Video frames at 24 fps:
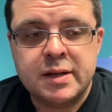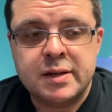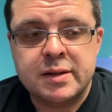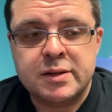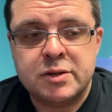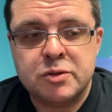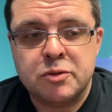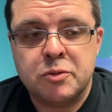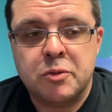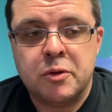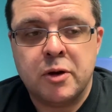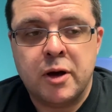
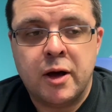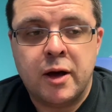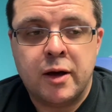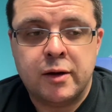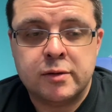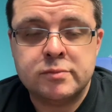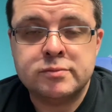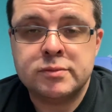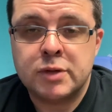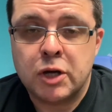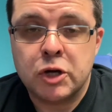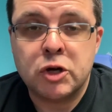to
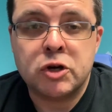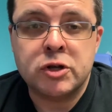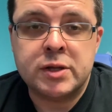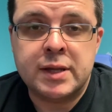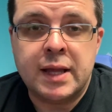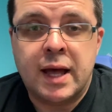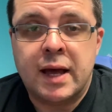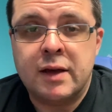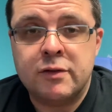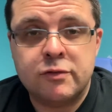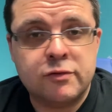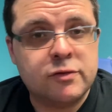a good
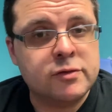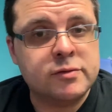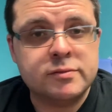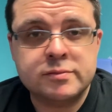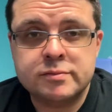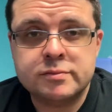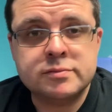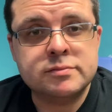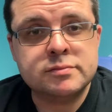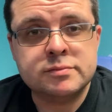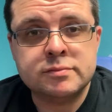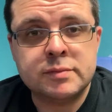life
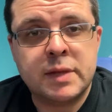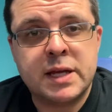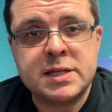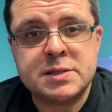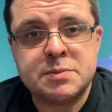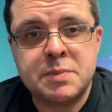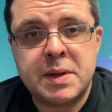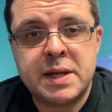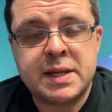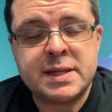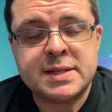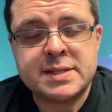as
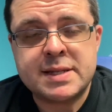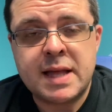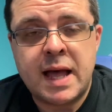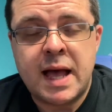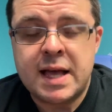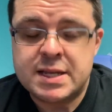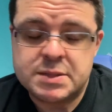best